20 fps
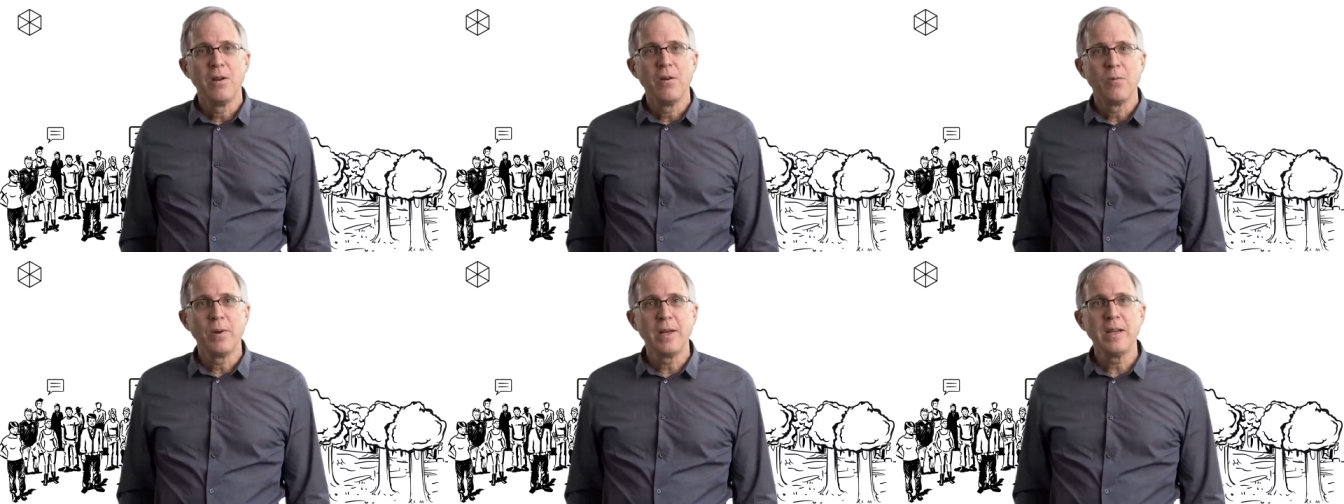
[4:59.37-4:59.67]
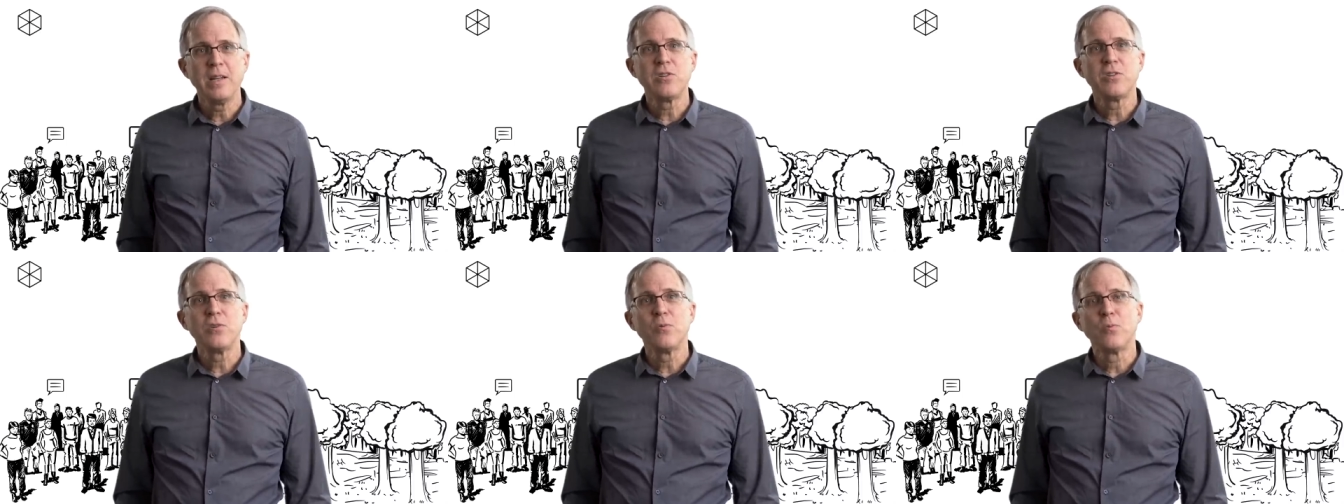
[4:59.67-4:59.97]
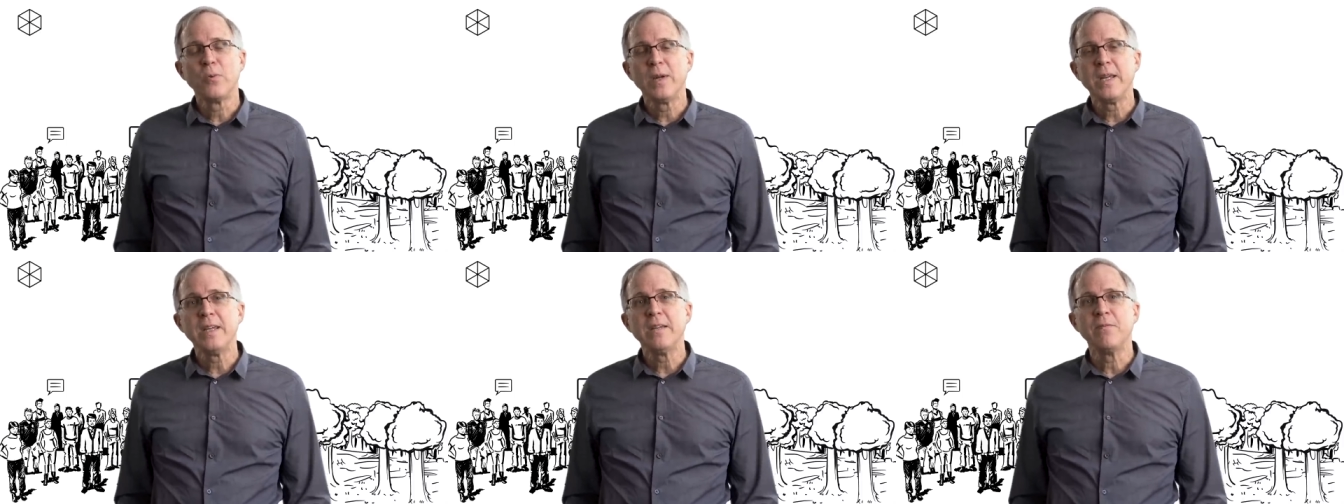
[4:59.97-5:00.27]
We need to
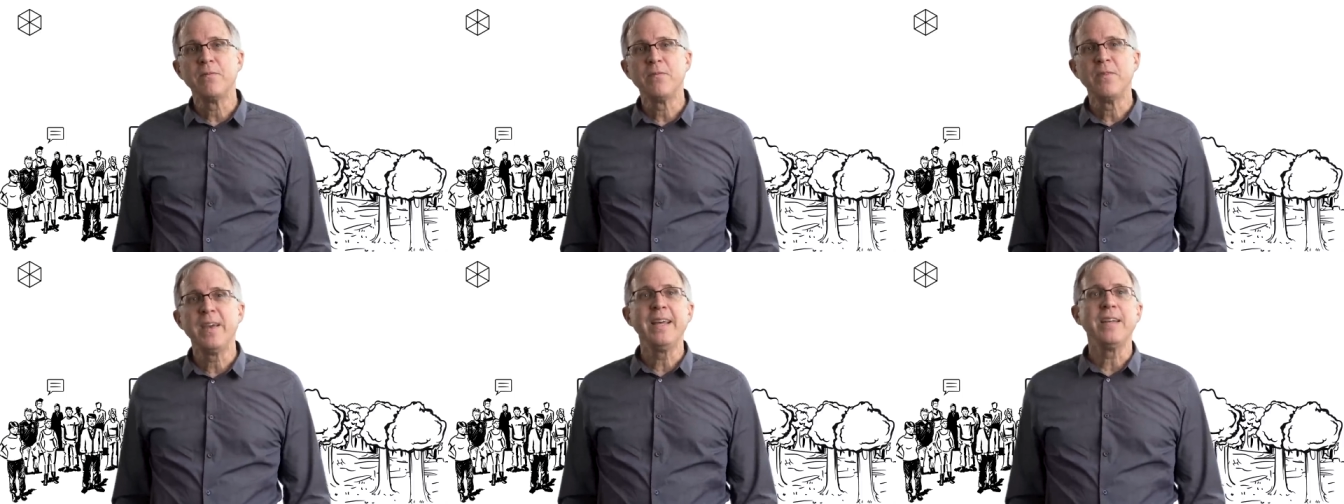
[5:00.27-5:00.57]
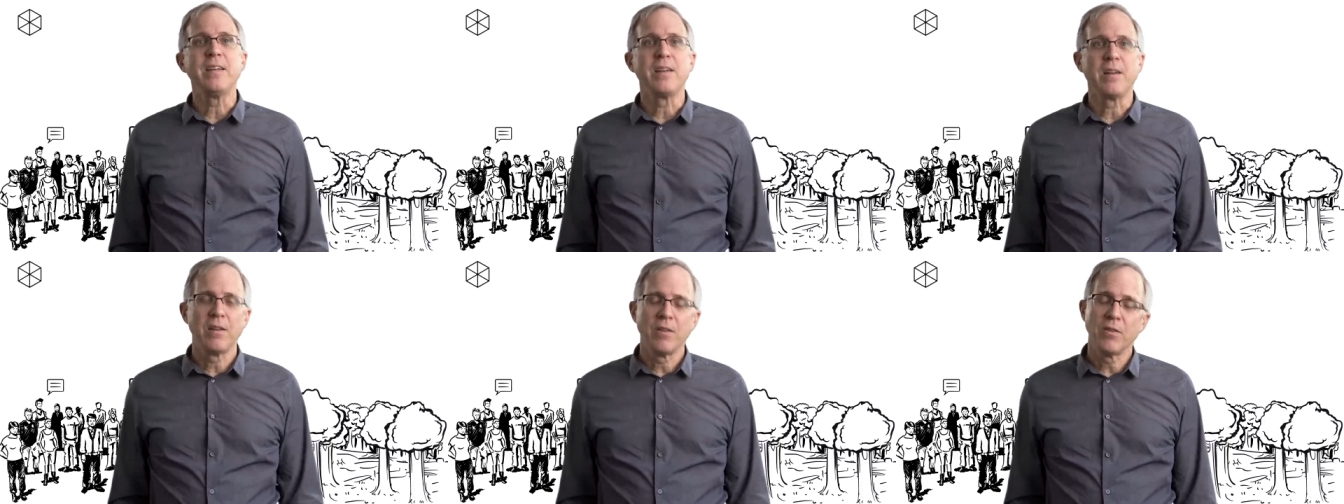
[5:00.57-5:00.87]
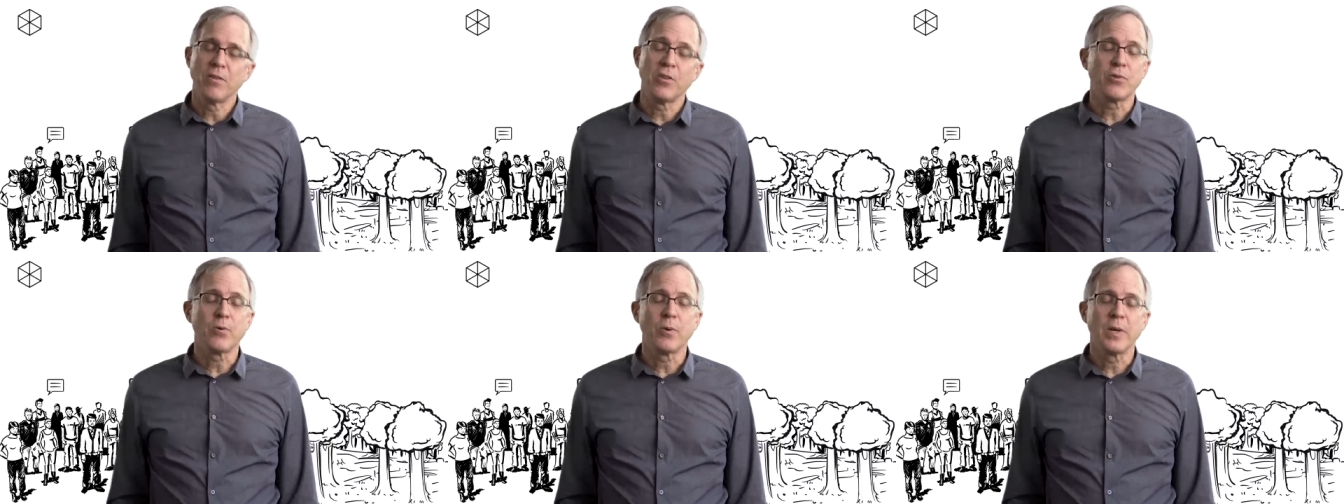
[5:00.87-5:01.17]
reinvent
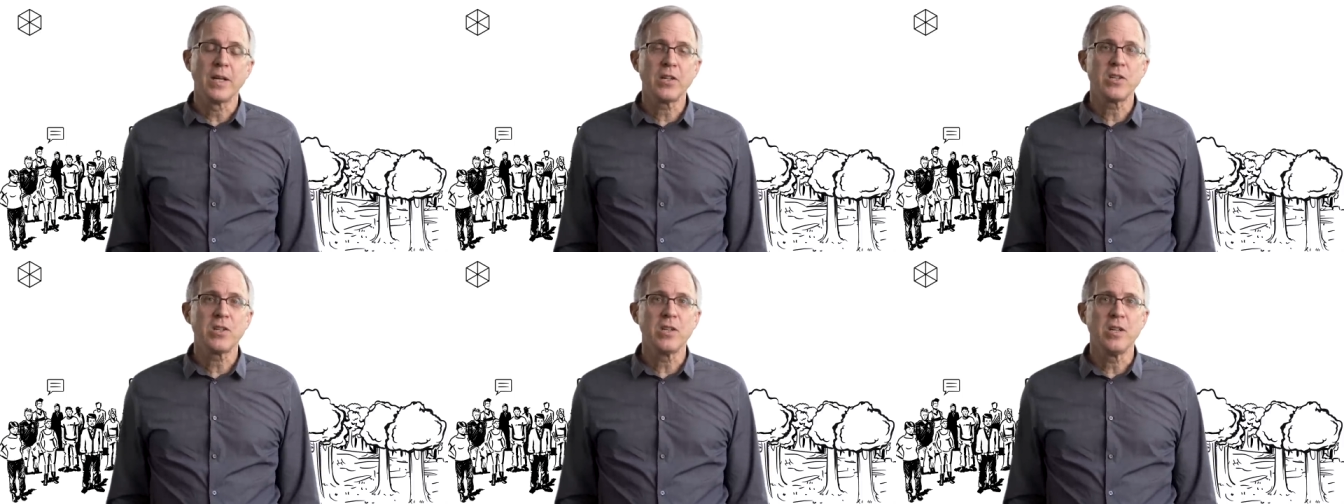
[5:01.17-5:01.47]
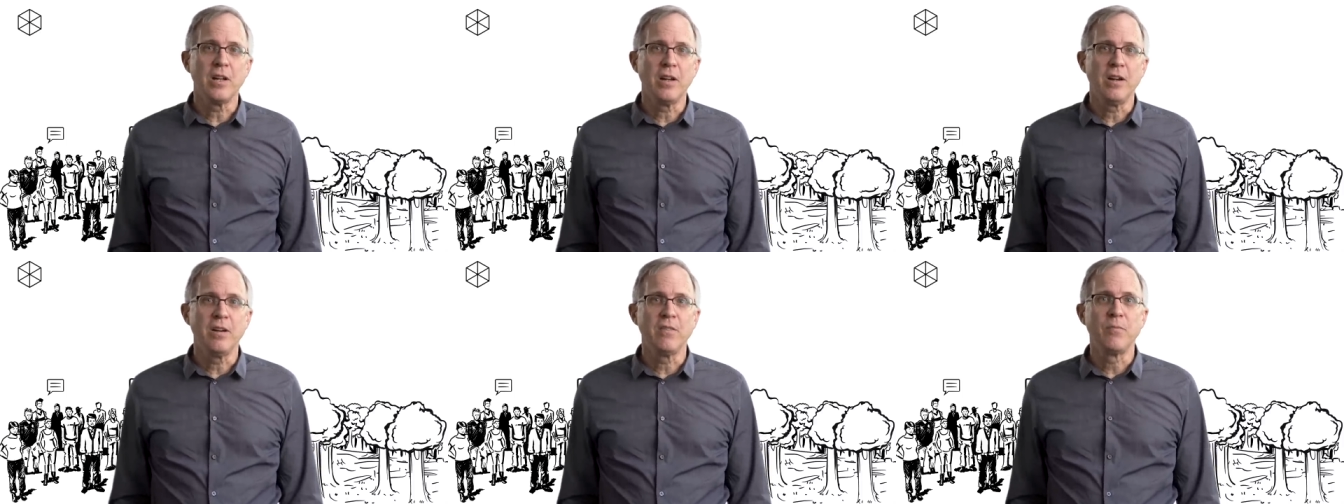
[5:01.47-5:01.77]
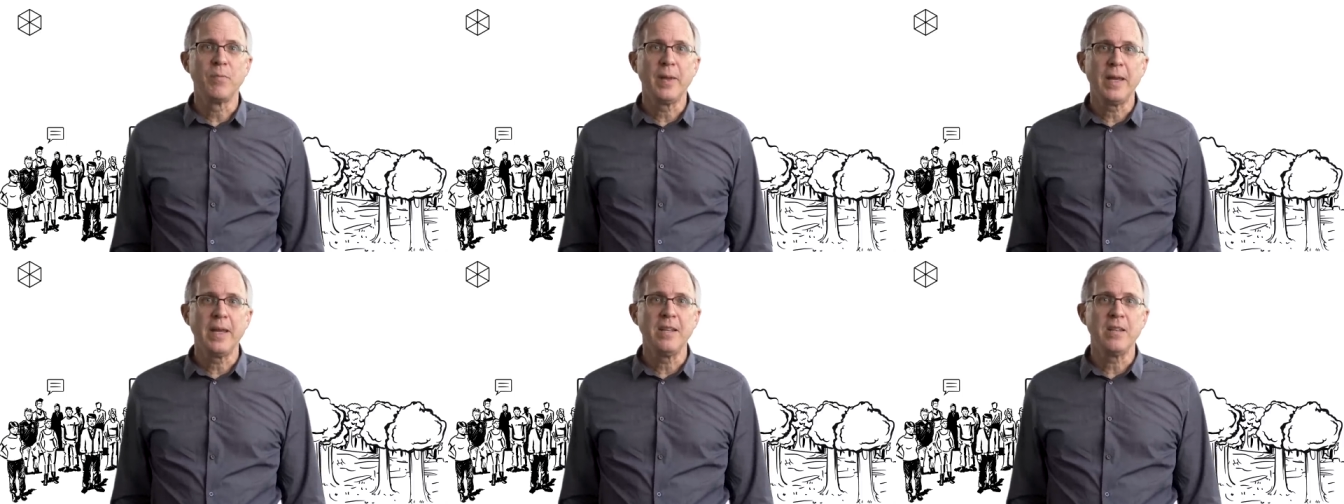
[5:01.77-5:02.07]
the tradition
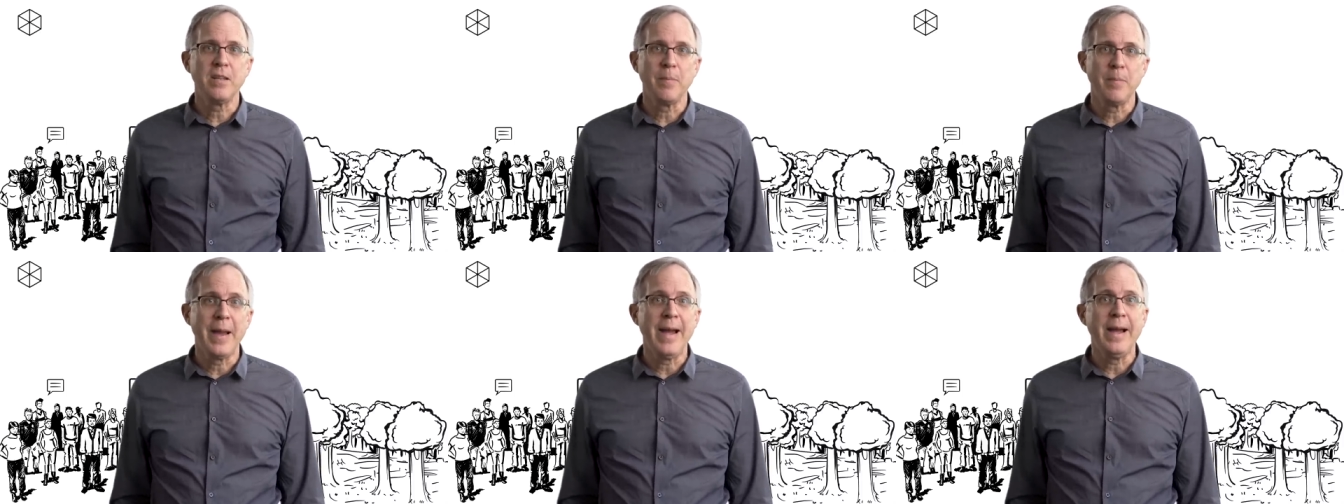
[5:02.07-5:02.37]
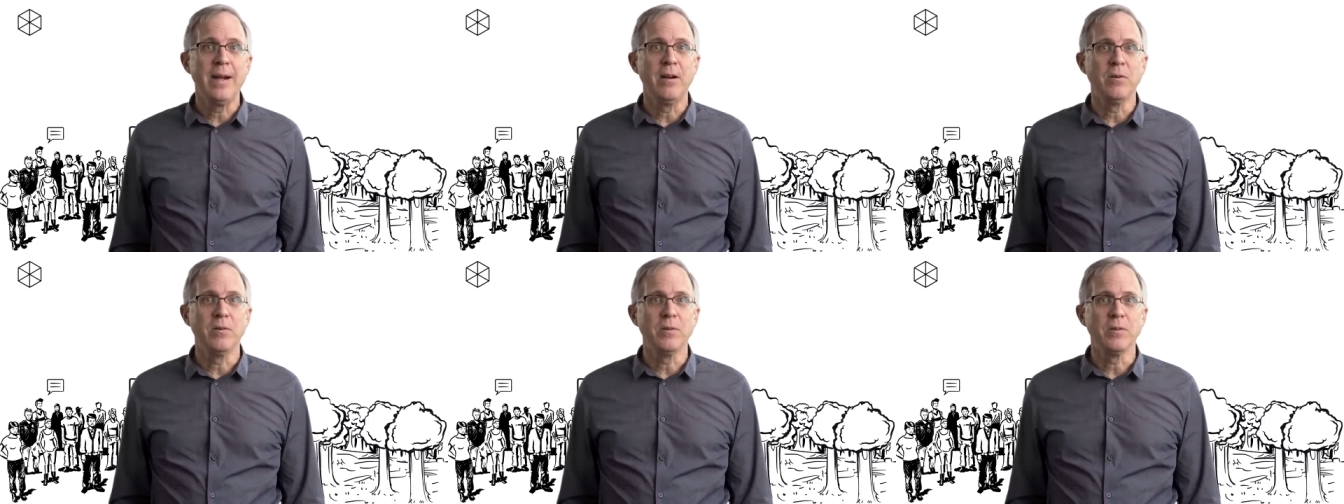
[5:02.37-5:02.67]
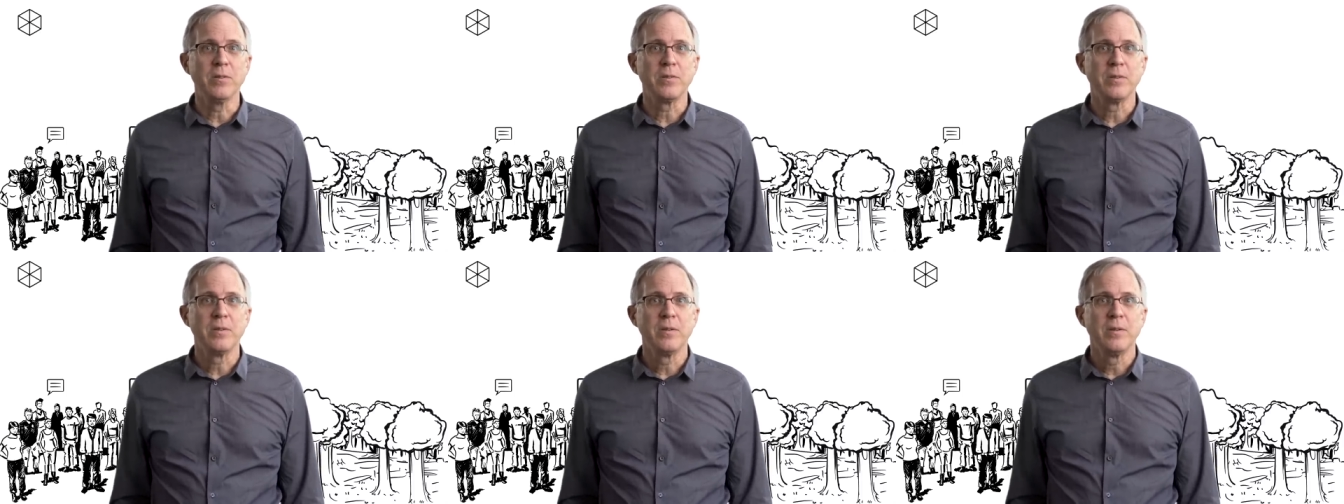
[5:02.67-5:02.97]
of beating the
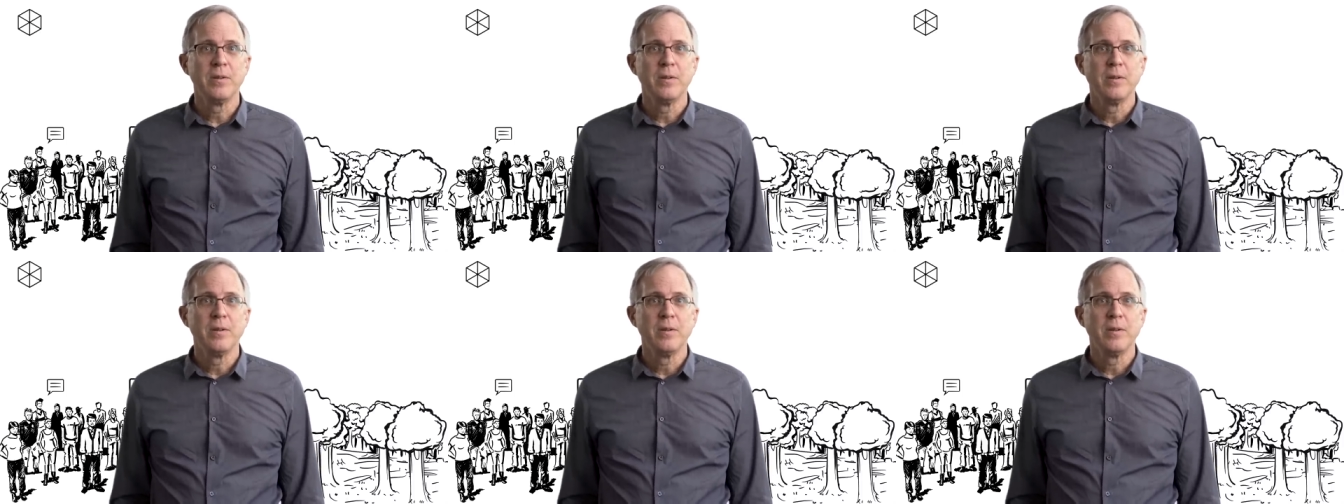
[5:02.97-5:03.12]
bounds.